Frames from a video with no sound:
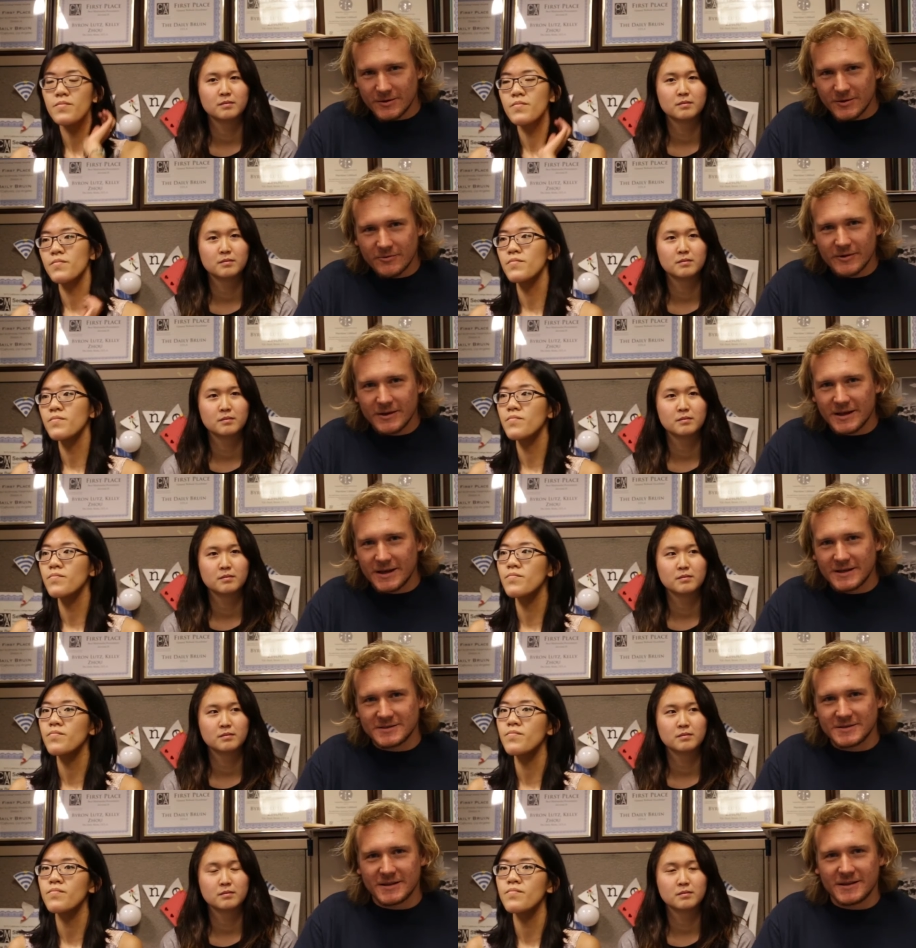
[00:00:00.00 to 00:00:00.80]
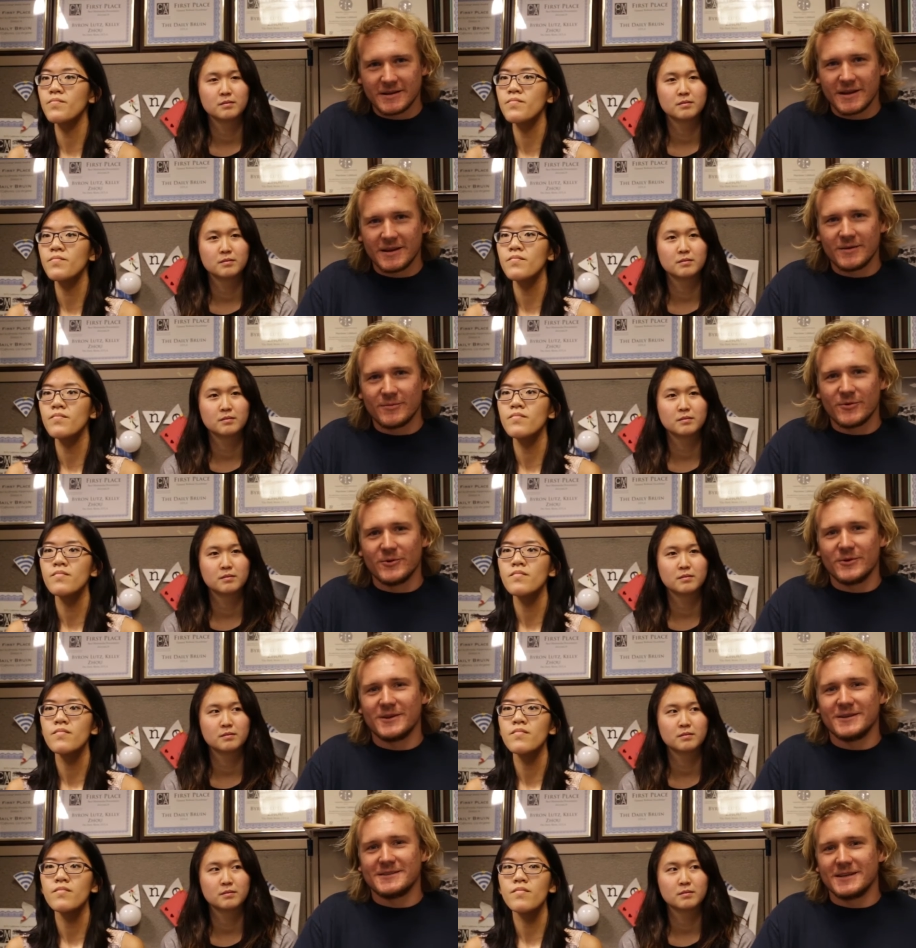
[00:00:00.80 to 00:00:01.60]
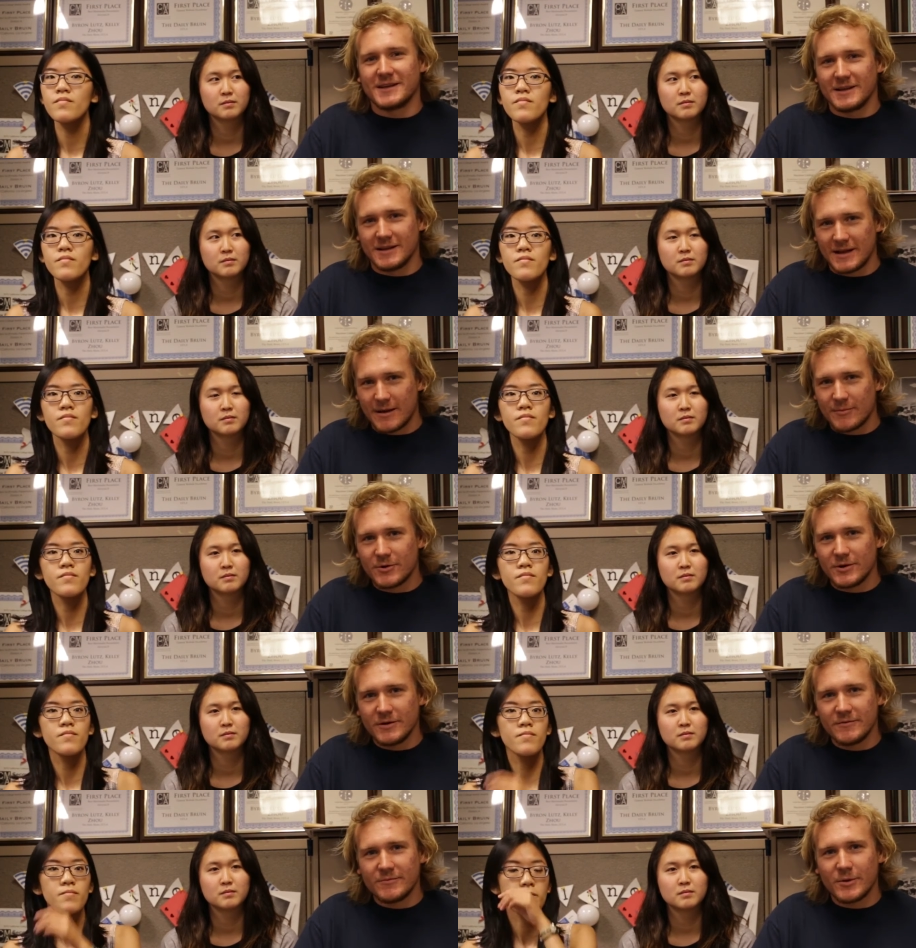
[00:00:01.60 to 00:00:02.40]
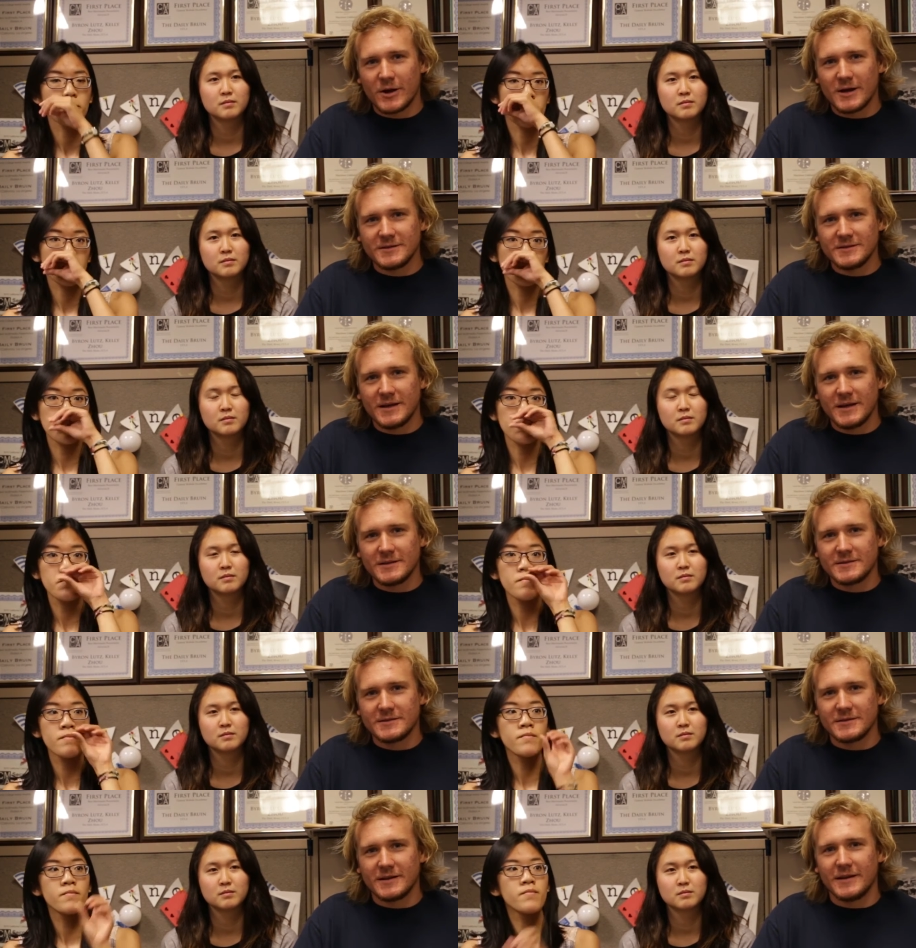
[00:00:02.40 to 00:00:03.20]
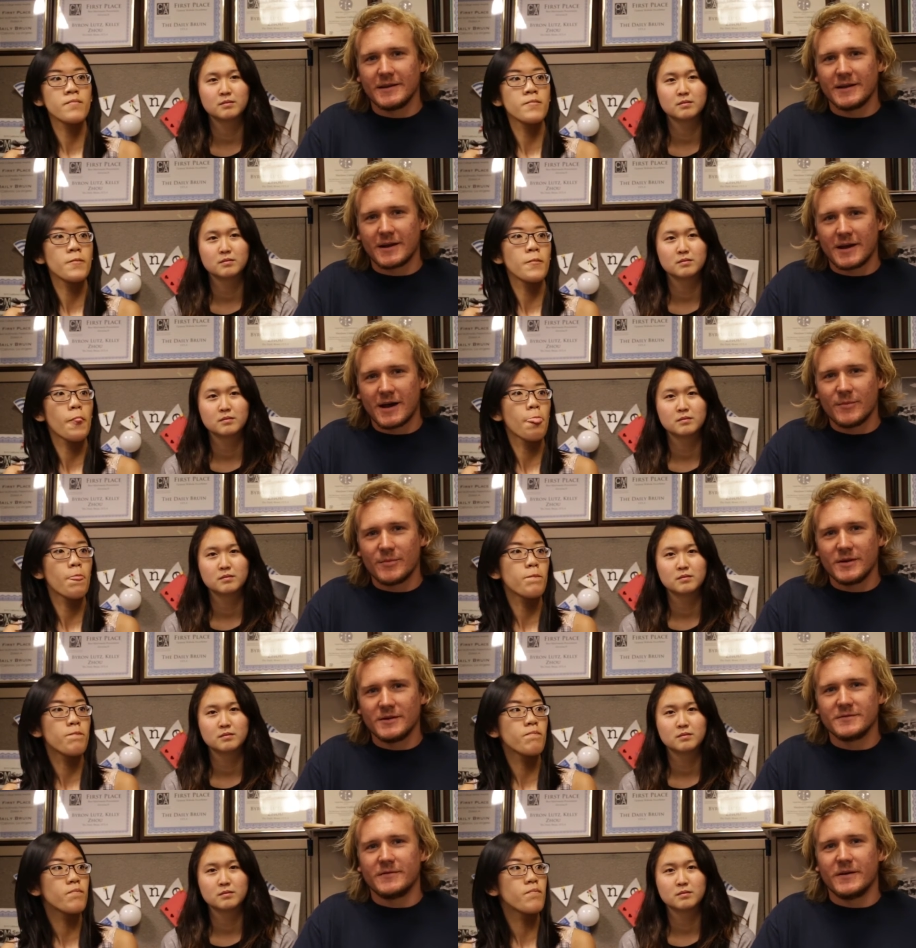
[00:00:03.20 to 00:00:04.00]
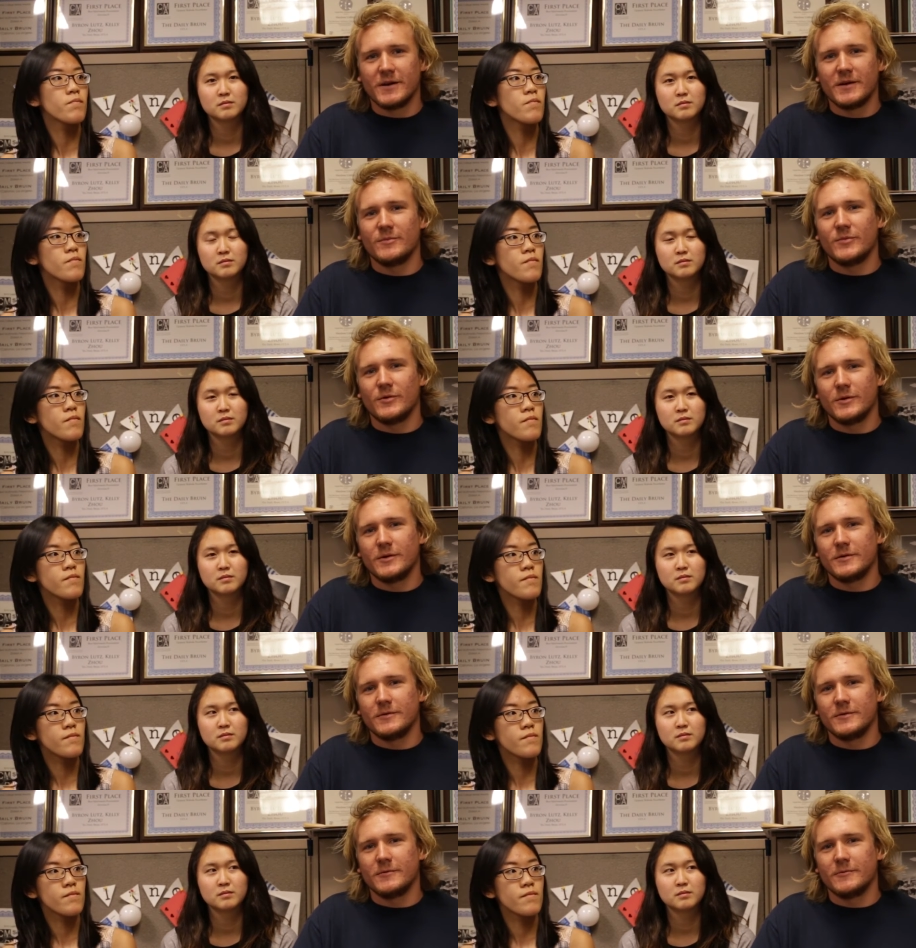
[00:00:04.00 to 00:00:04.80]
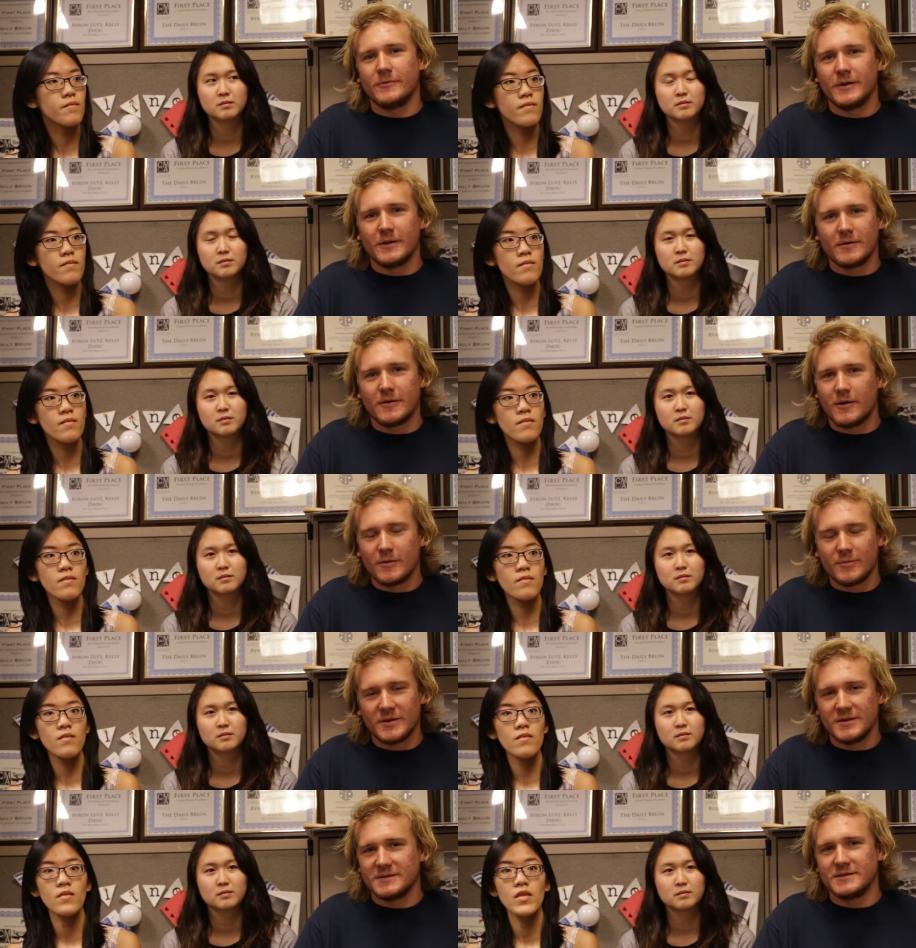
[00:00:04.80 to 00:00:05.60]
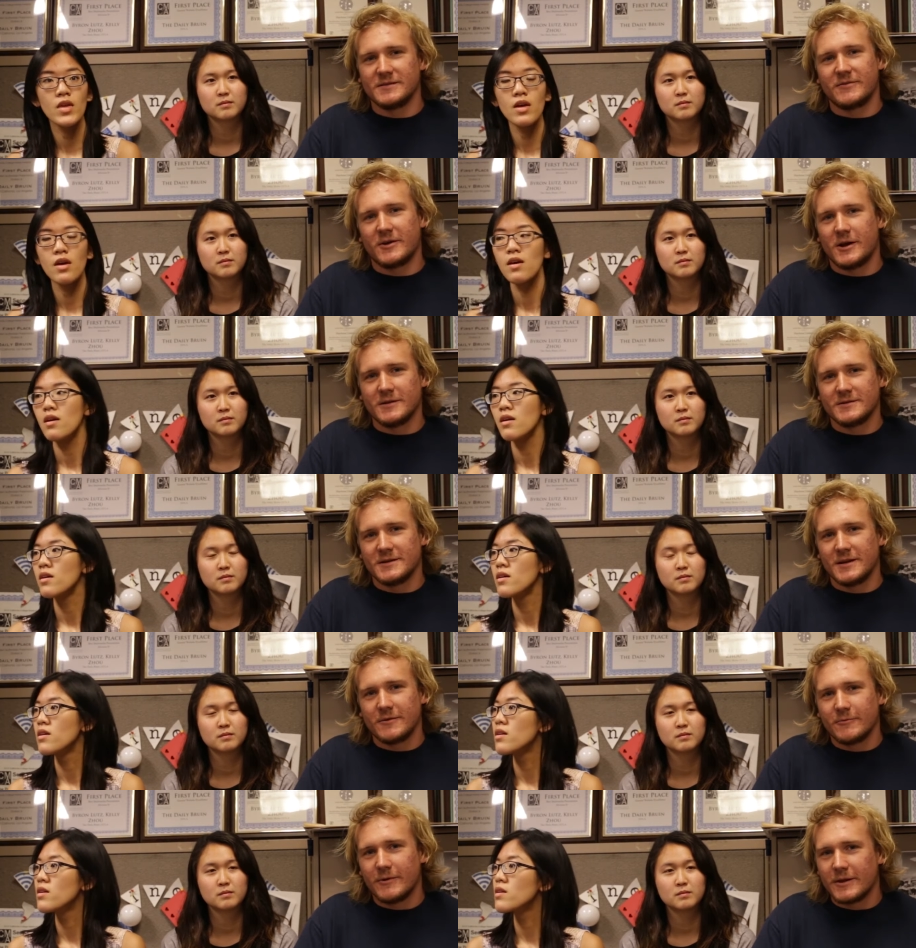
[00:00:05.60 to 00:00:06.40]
Speaker 1: you realize that the Daily Bruin it's a collaborative process and that copy is very important with all pieces of content,